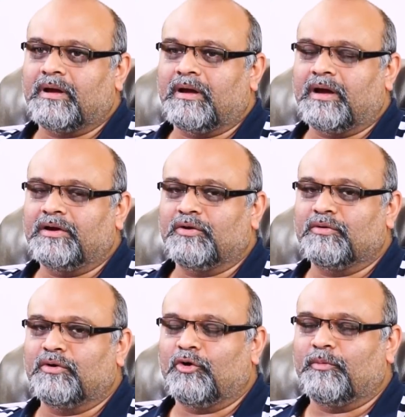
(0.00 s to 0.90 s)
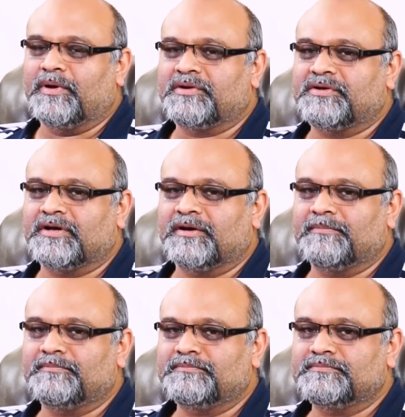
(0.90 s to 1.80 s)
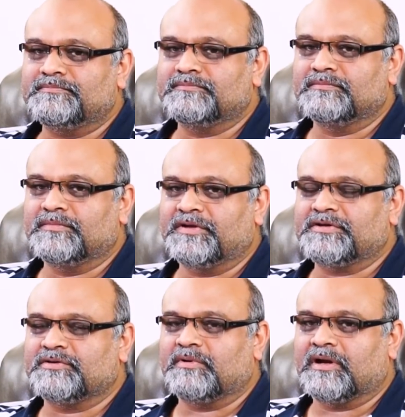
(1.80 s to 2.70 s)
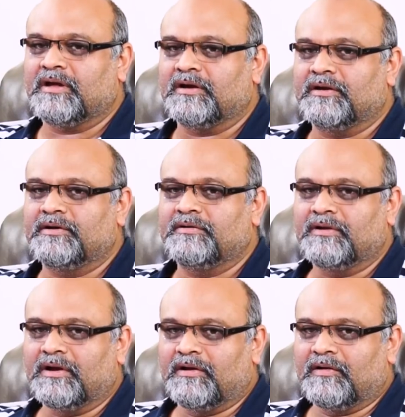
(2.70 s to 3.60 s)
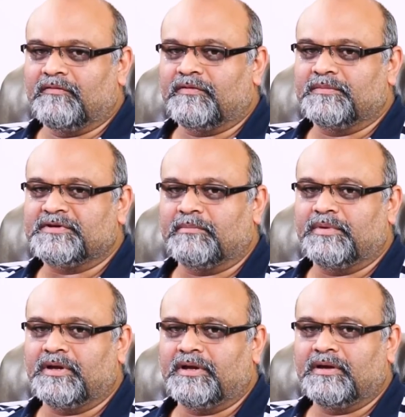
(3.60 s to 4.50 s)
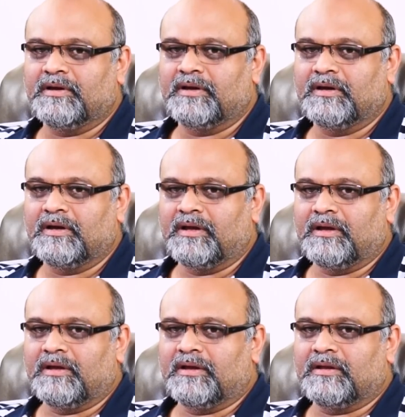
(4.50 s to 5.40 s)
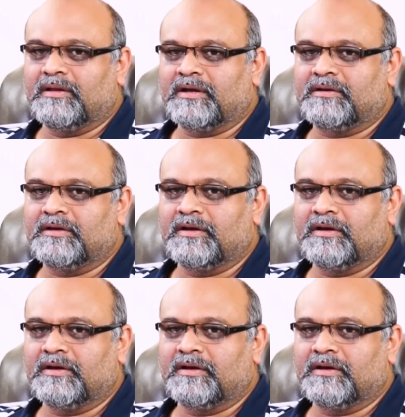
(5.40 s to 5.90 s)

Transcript: I don't know, but this is what I heard from somebody, that